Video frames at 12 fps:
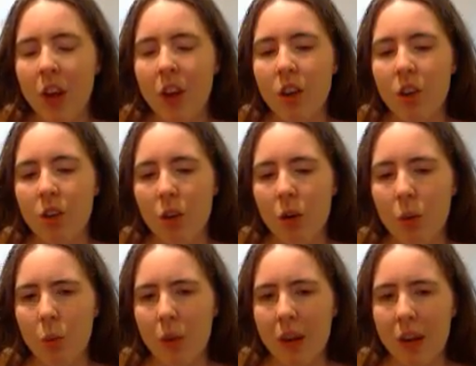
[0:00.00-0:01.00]

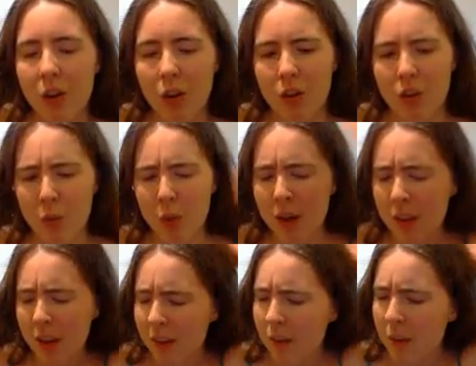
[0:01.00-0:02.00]
and he talks
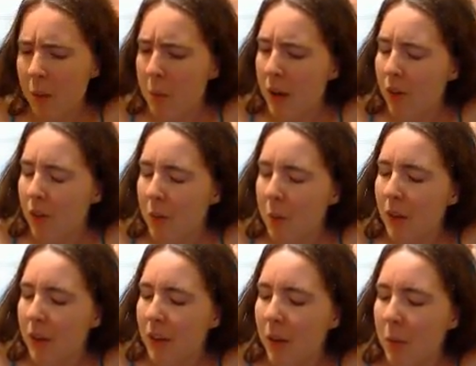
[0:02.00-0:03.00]
directly to the commander of the
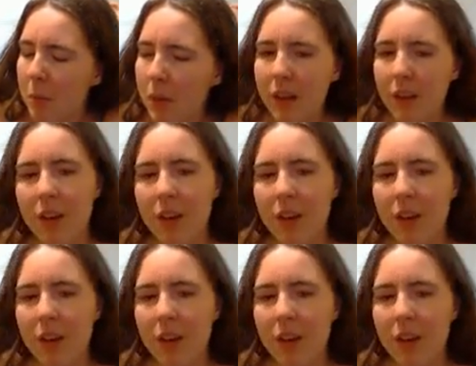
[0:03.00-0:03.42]
military police,